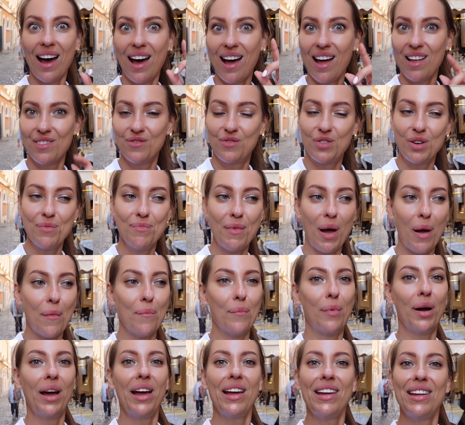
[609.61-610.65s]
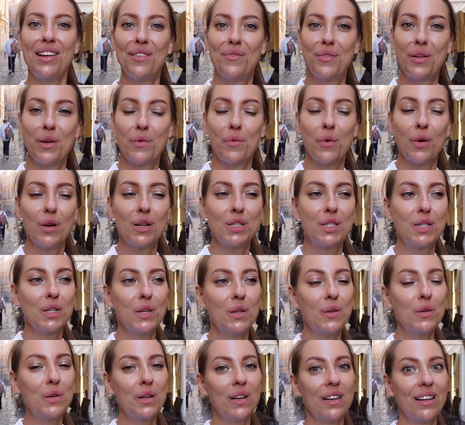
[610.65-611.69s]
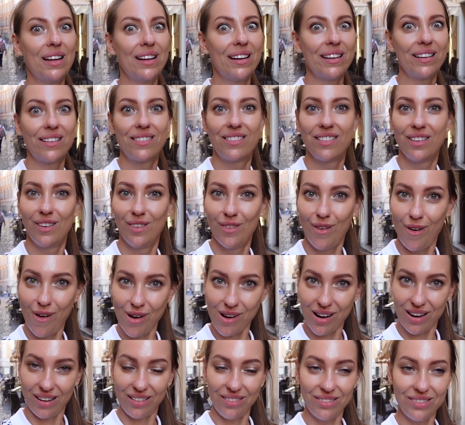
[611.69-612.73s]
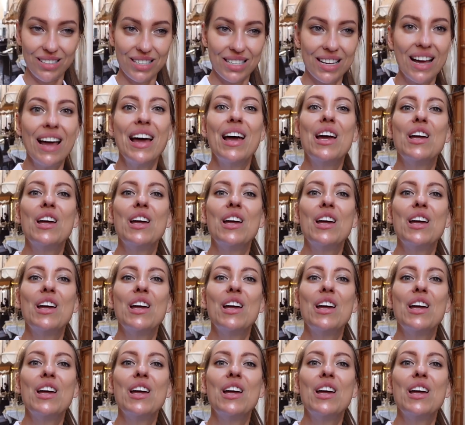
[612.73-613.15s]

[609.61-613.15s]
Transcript: And remember, if you want to look like the locals,